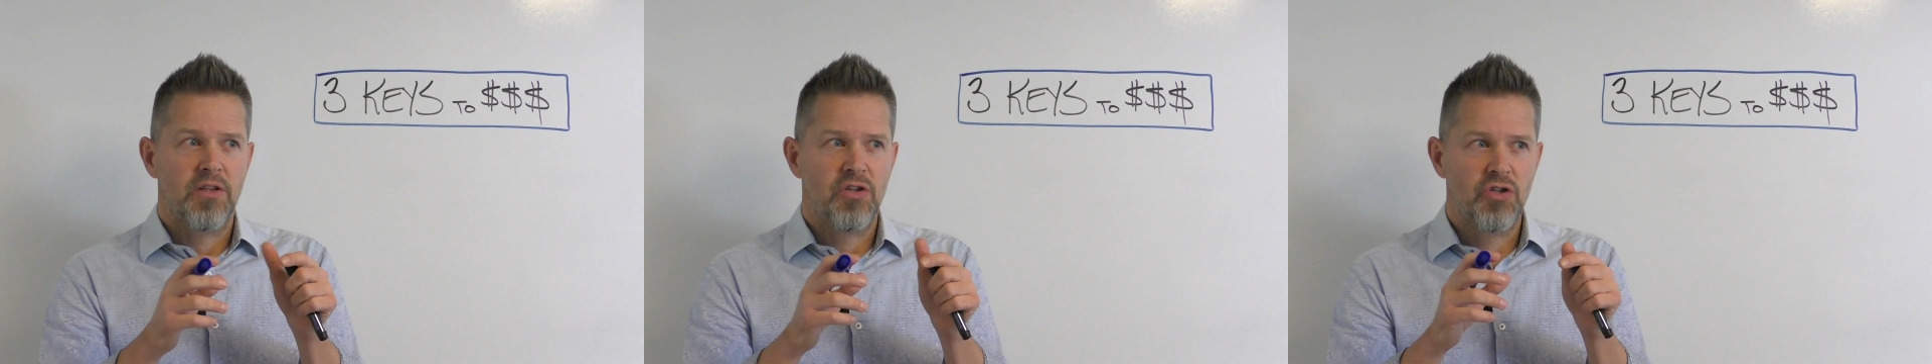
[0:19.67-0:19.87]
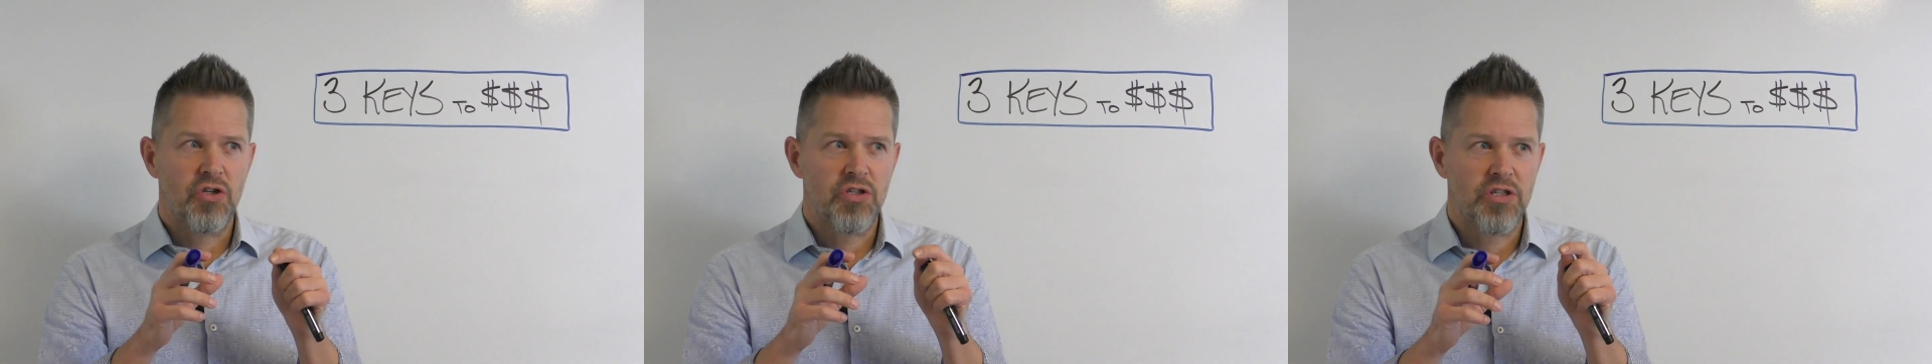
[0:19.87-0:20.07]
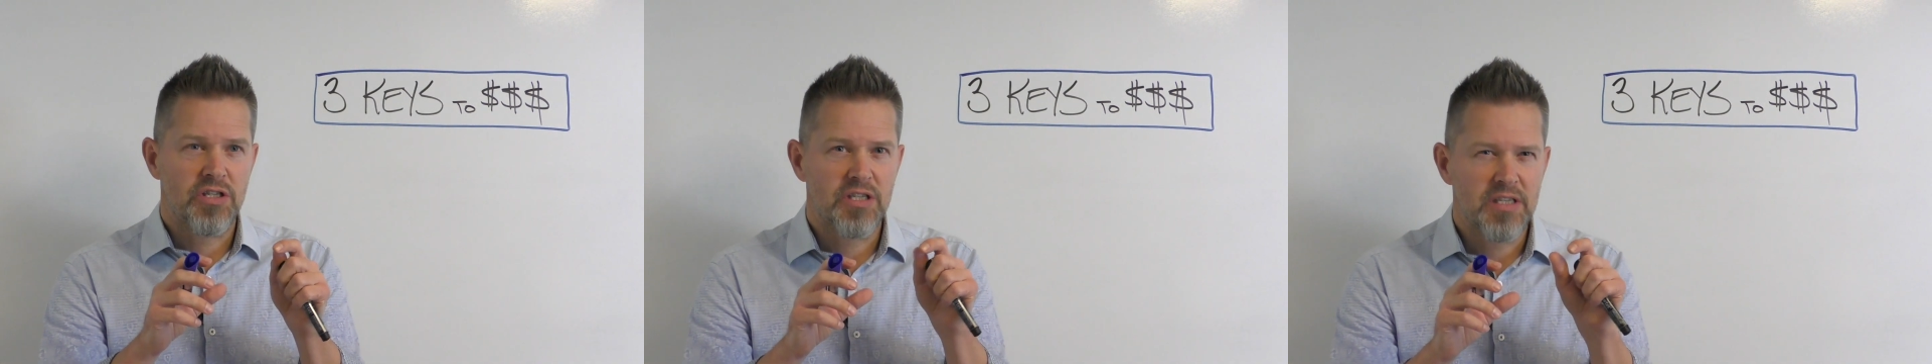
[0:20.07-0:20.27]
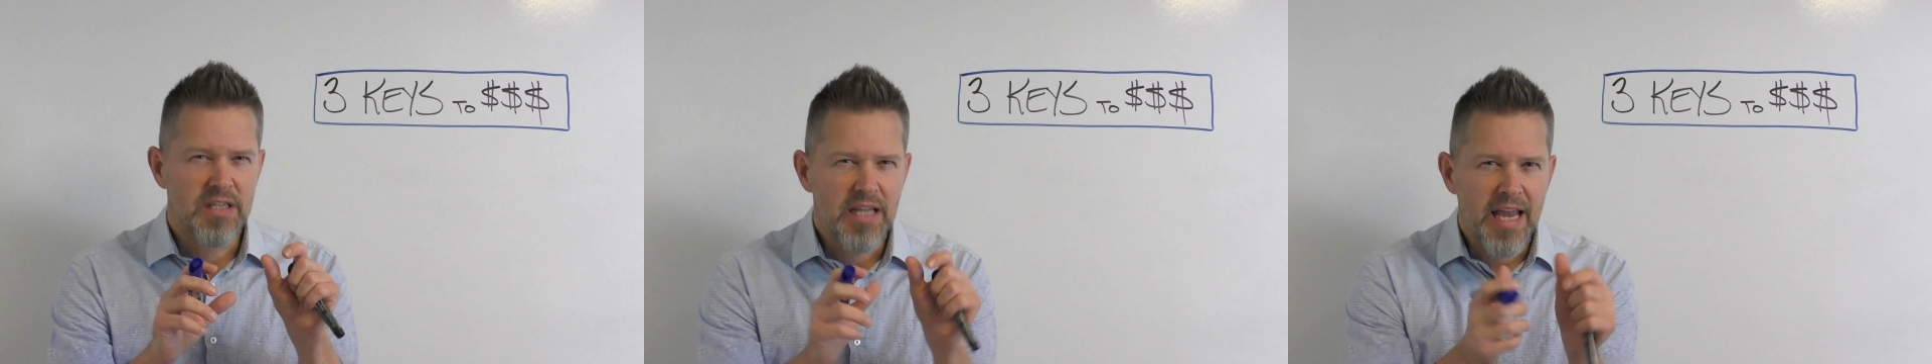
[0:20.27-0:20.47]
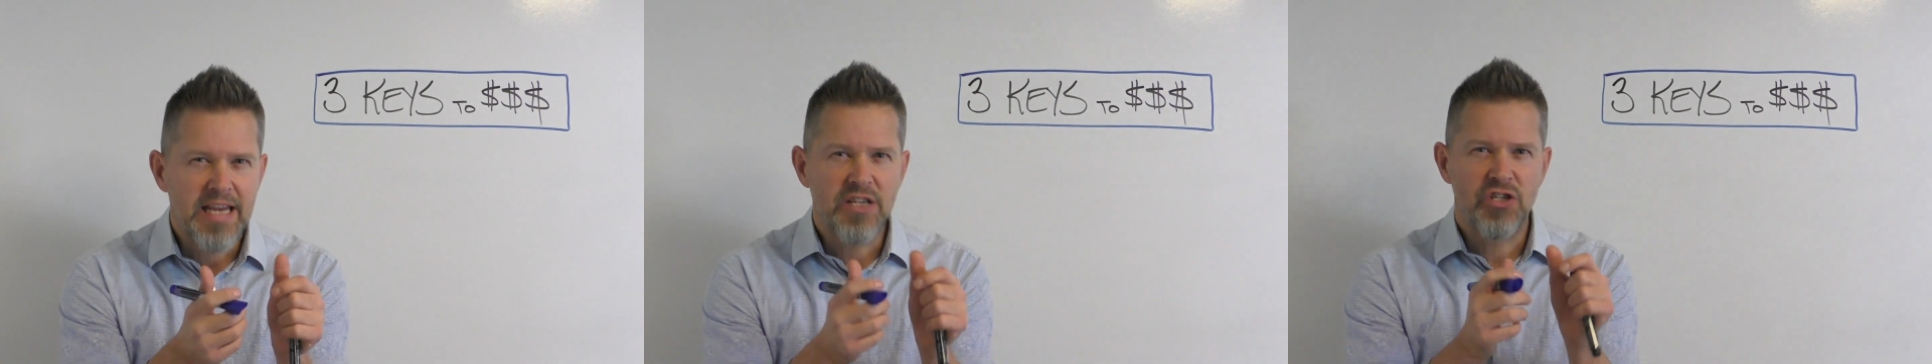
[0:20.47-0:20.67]
just
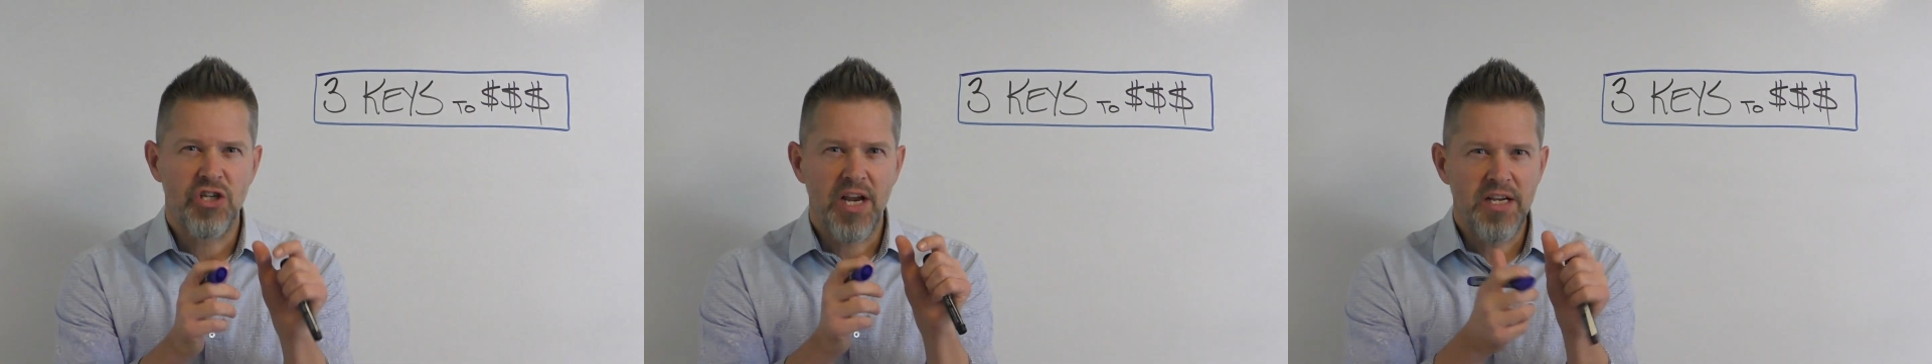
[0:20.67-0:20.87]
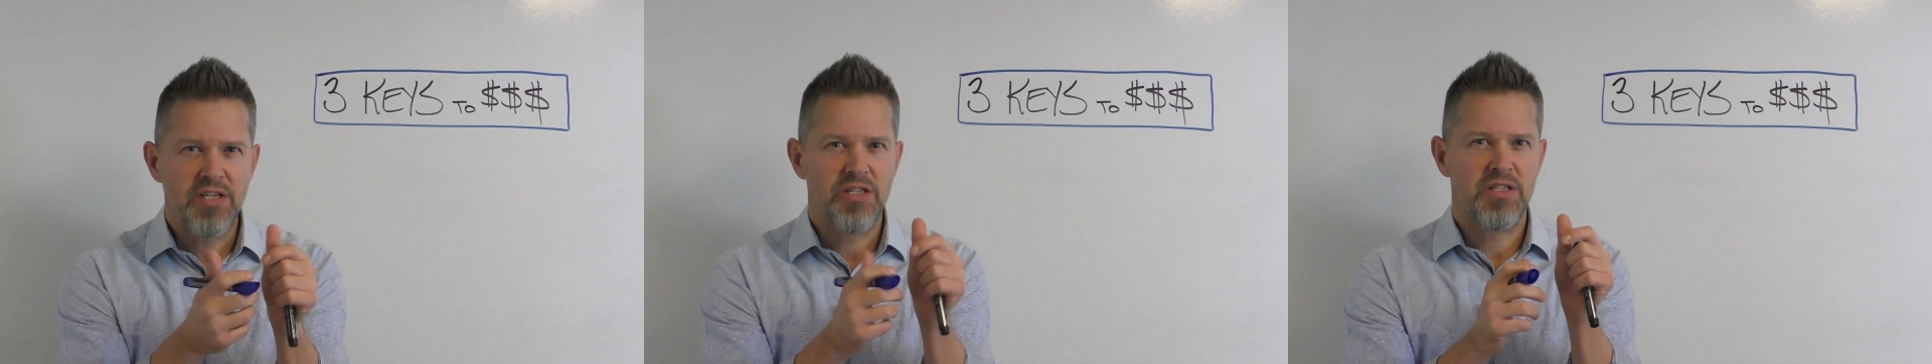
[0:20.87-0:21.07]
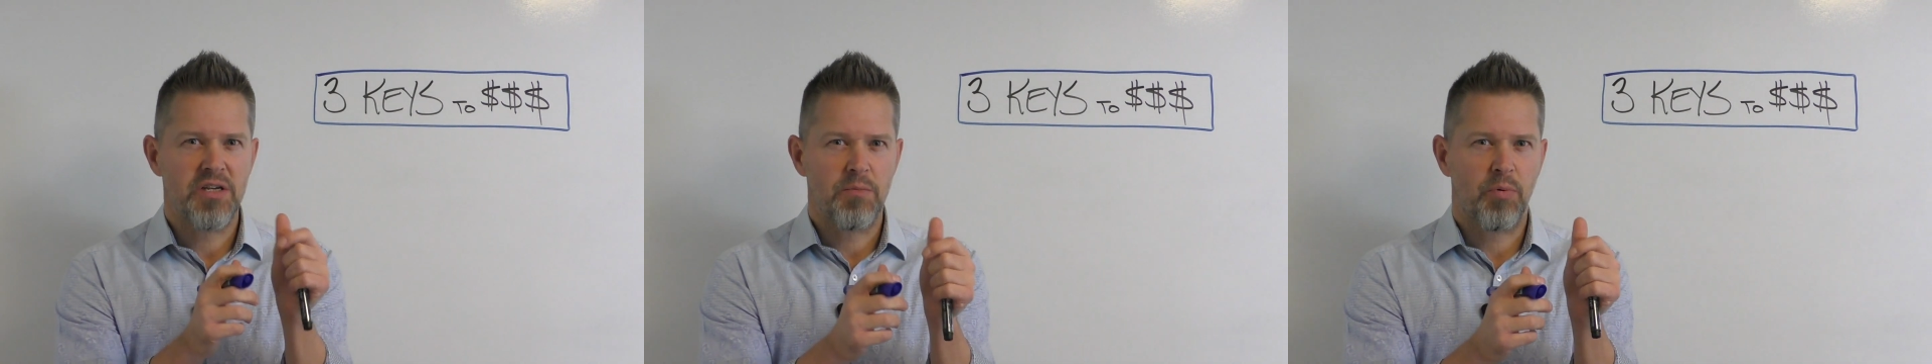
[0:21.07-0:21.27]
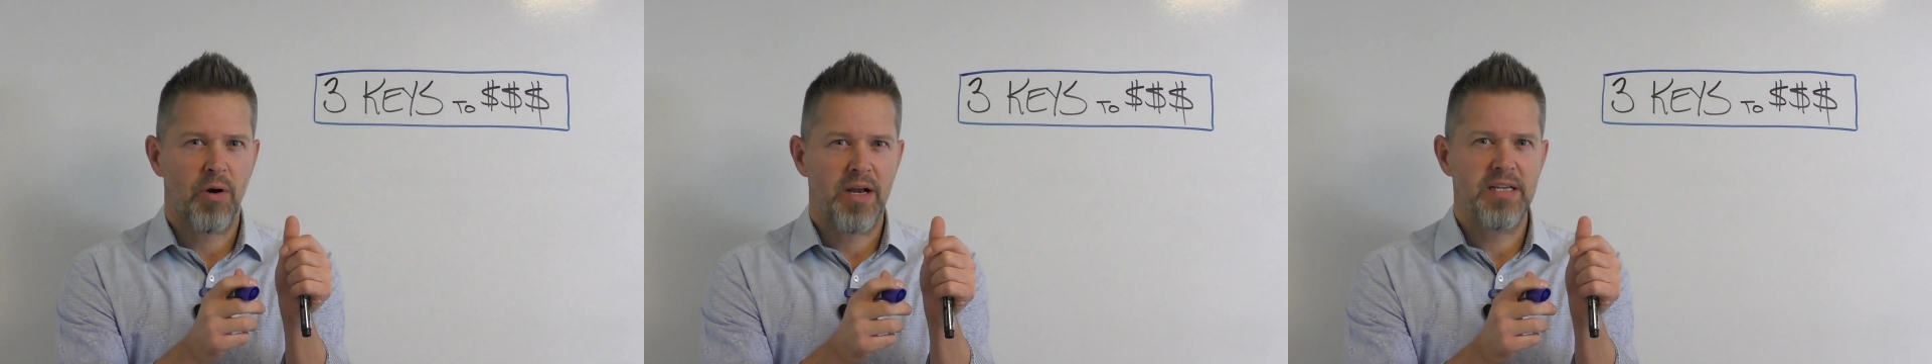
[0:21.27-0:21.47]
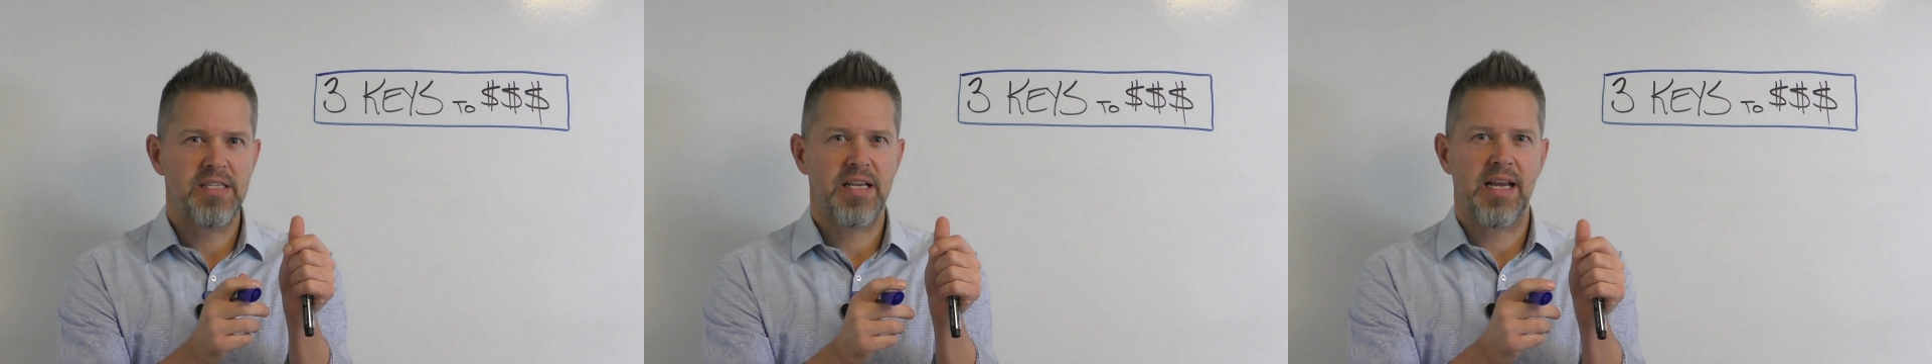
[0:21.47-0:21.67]
slight changes in
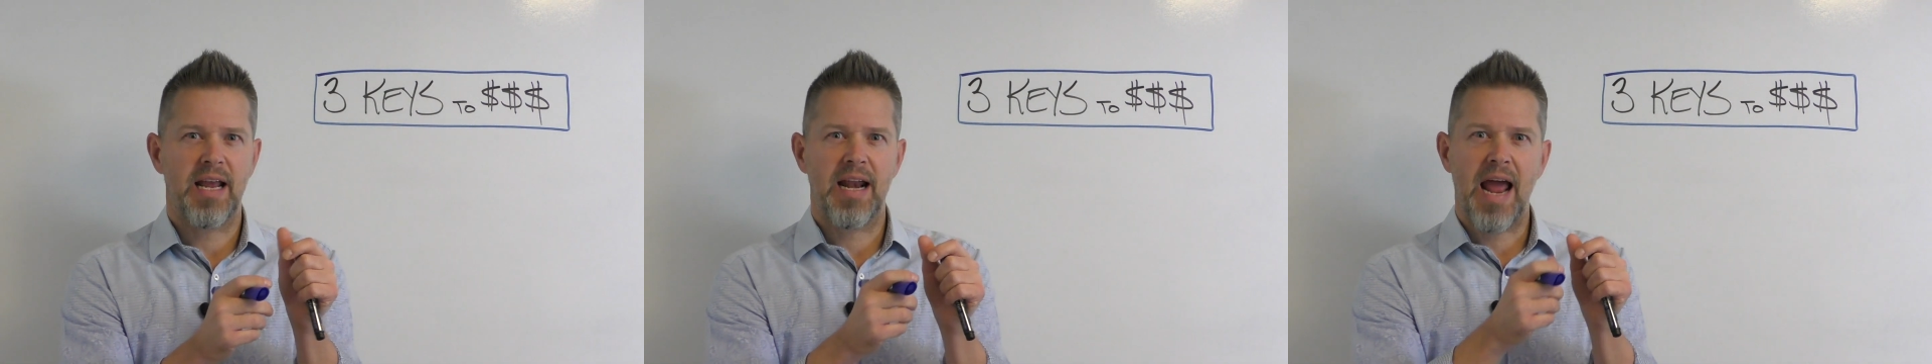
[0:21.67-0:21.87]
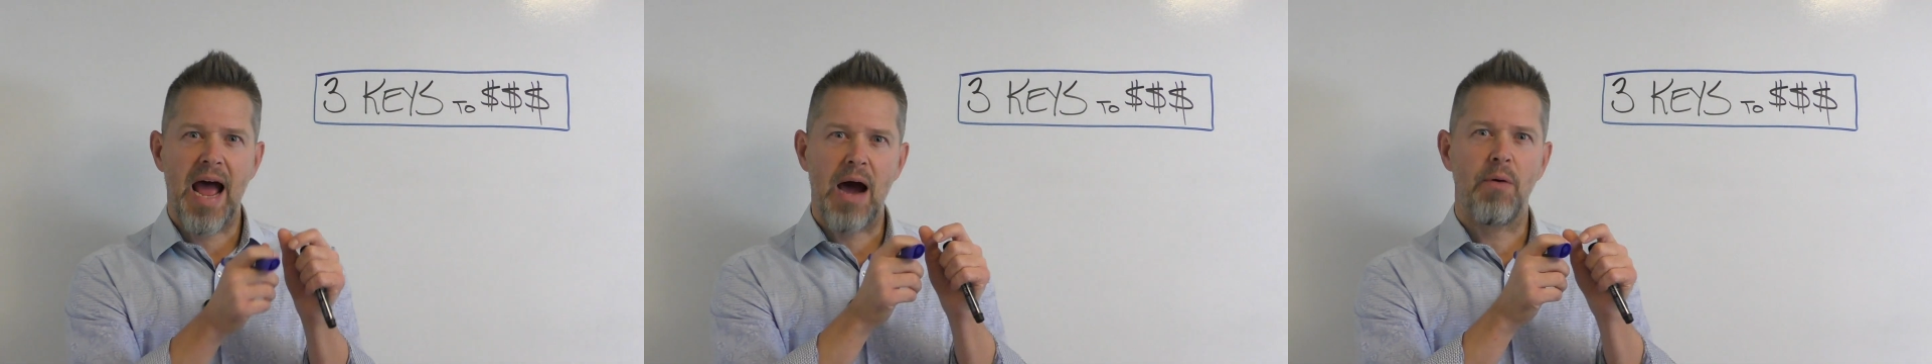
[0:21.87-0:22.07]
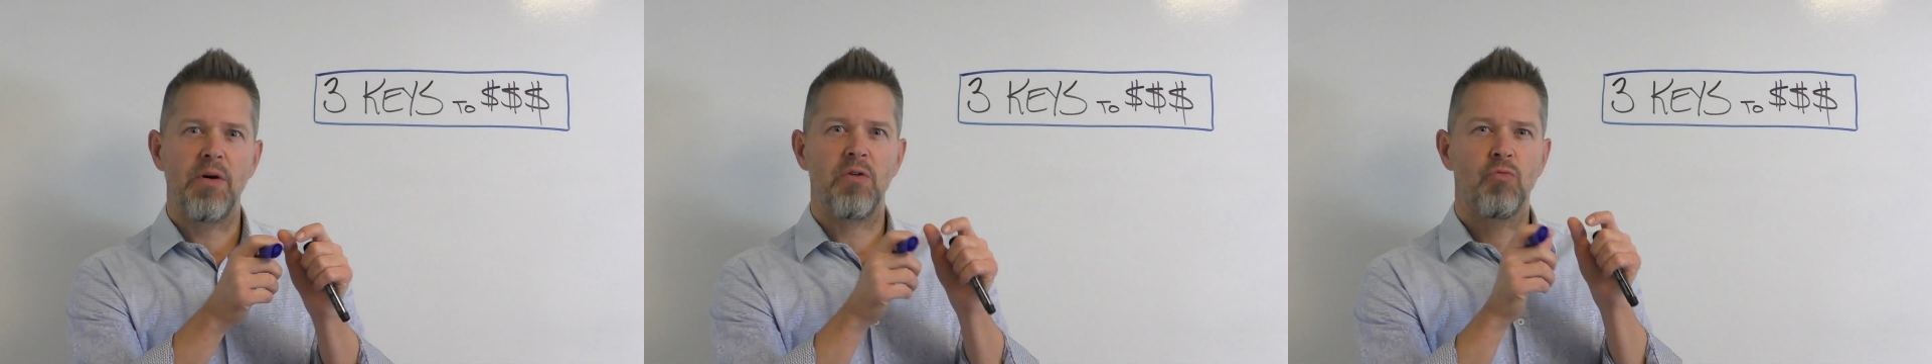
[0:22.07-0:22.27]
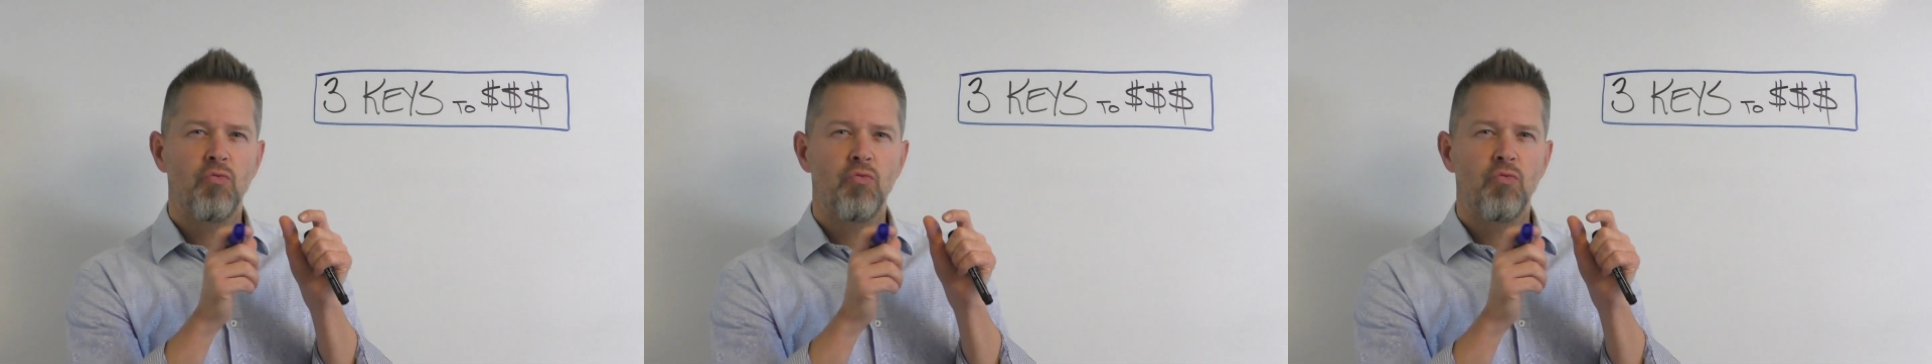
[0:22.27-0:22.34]
pricing and how it